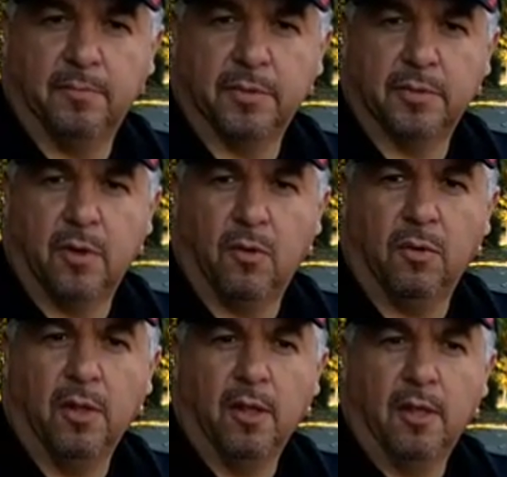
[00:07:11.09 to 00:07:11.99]

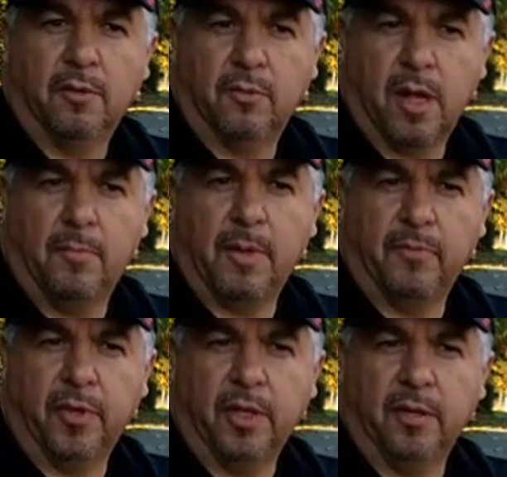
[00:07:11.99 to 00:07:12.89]
So
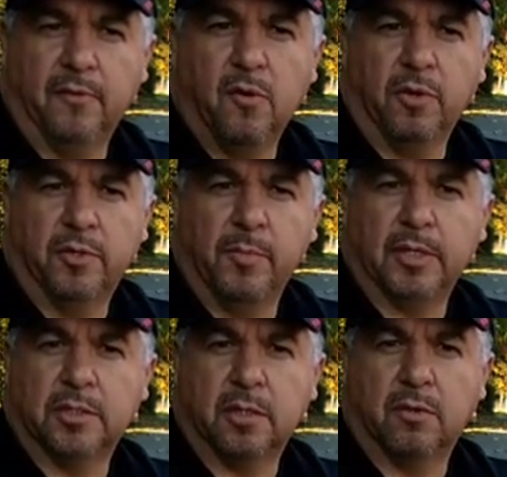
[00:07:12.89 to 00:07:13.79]
I'm thinking of going
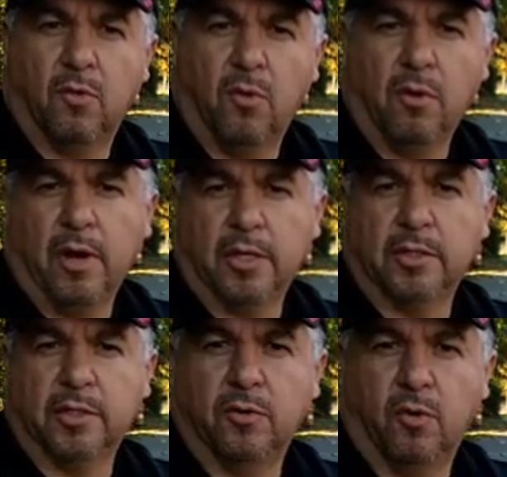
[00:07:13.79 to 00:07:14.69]
domestic or
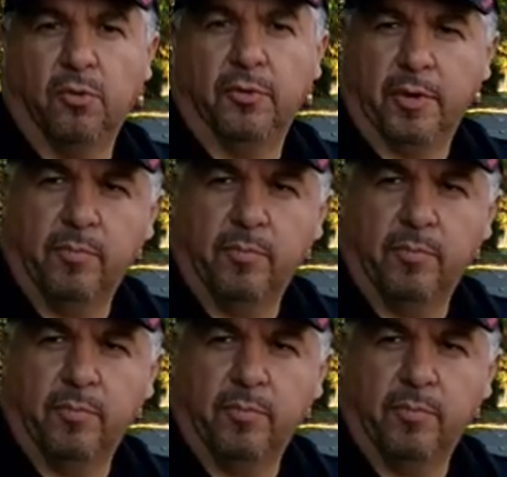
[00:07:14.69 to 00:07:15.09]
actually an older